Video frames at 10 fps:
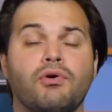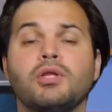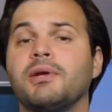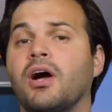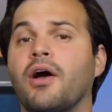
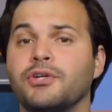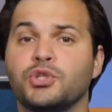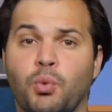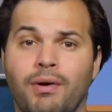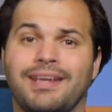only been
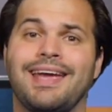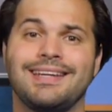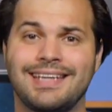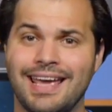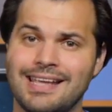
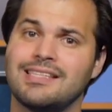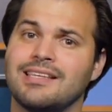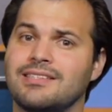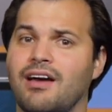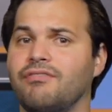128
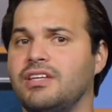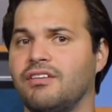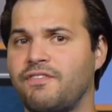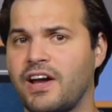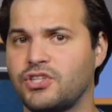cases of the
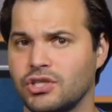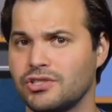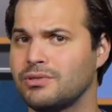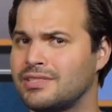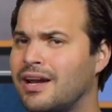
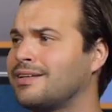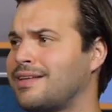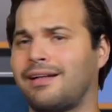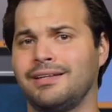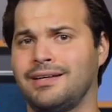infection, so it's not
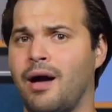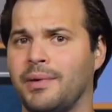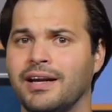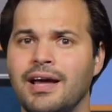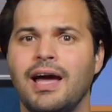exactly
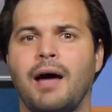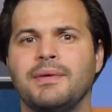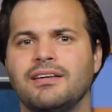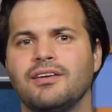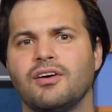common. I
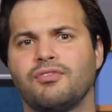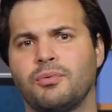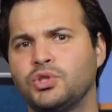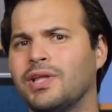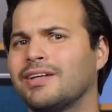mean,
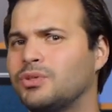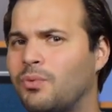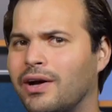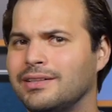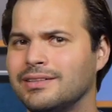from
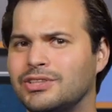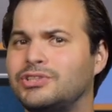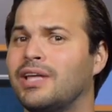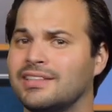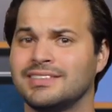2001
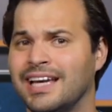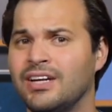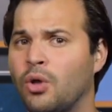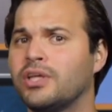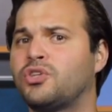to 2010,
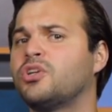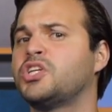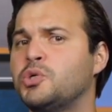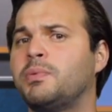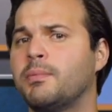only
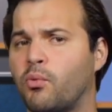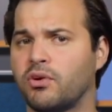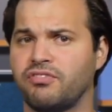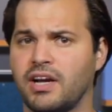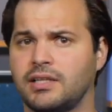32 people
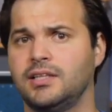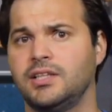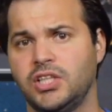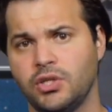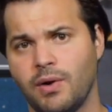were infected
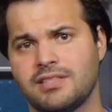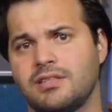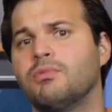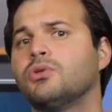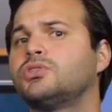in the
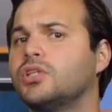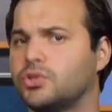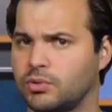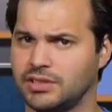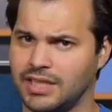US, and most of
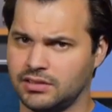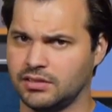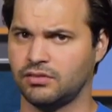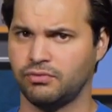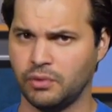those were in
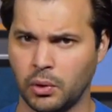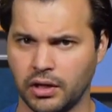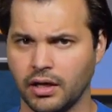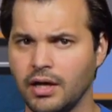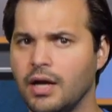Texas and
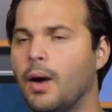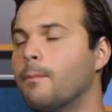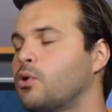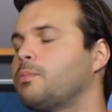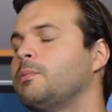Florida.
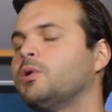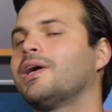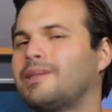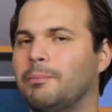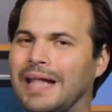More people
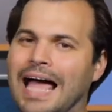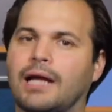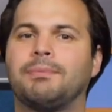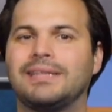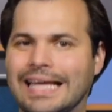got the
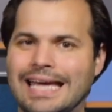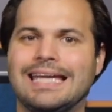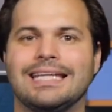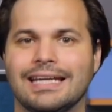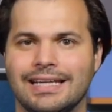Black
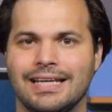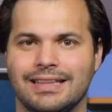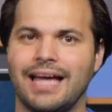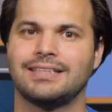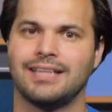Plague in that